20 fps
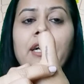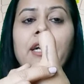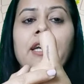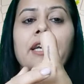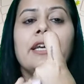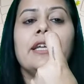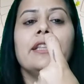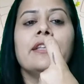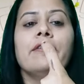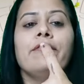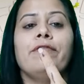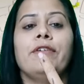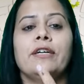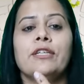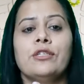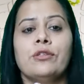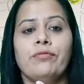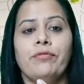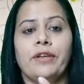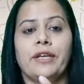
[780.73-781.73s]
in the
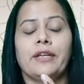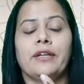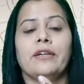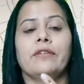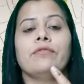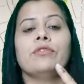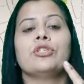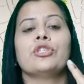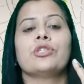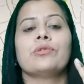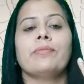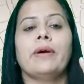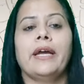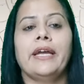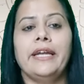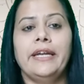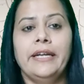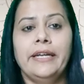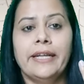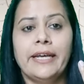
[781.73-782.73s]
first finger, which is my
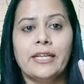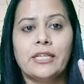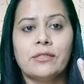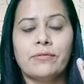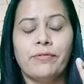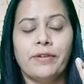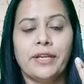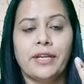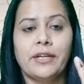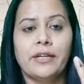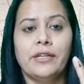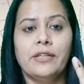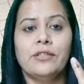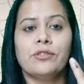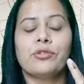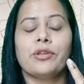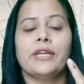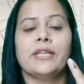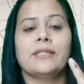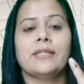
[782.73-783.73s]
index finger.
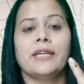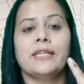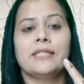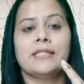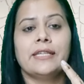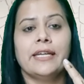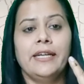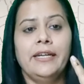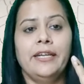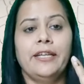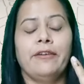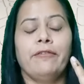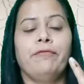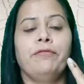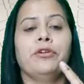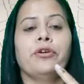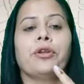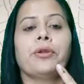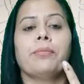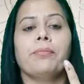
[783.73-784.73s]
So as I said, if
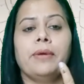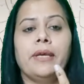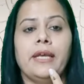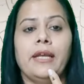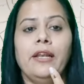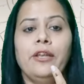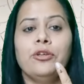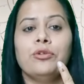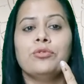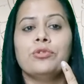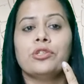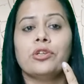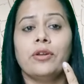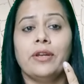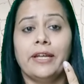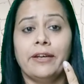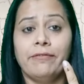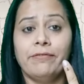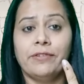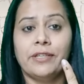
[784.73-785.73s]
you're a male, use your
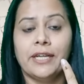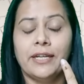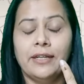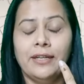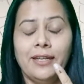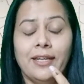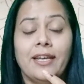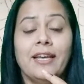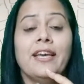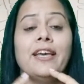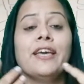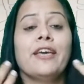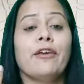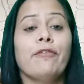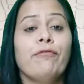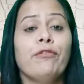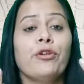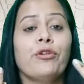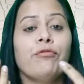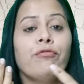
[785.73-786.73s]
left hand.
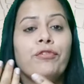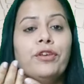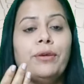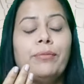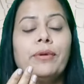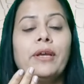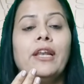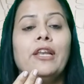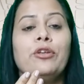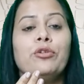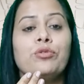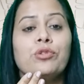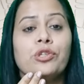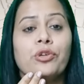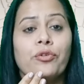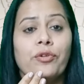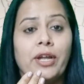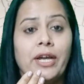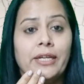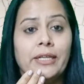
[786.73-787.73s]
If you're a female, use
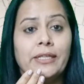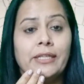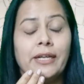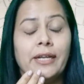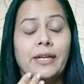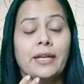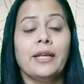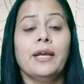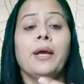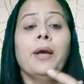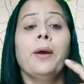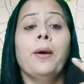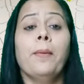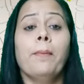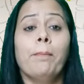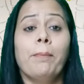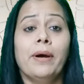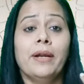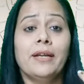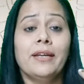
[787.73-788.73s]
your right hand.
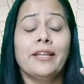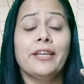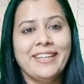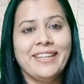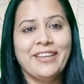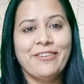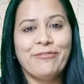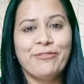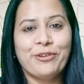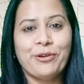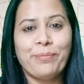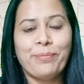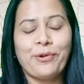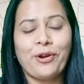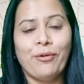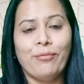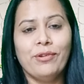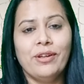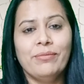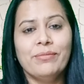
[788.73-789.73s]
But if your
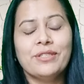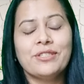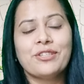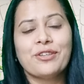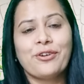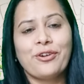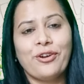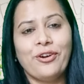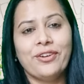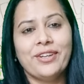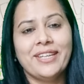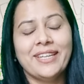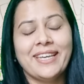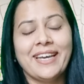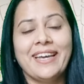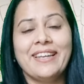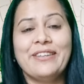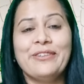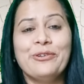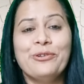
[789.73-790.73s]
problem is chronic
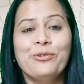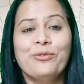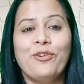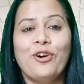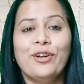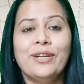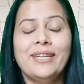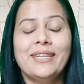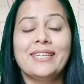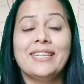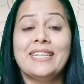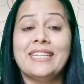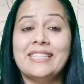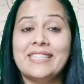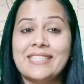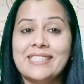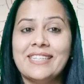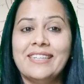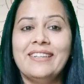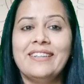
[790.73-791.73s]
and you want the
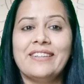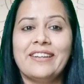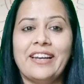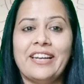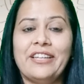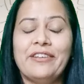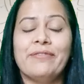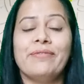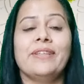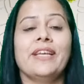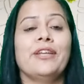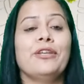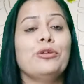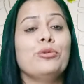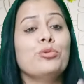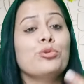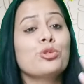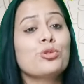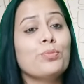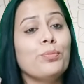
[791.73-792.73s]
instant relief, then
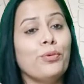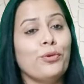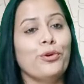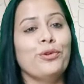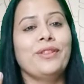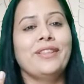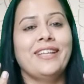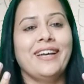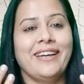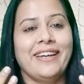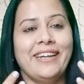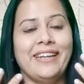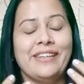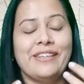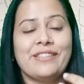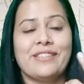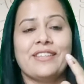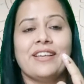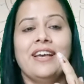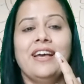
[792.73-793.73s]
use both the hands.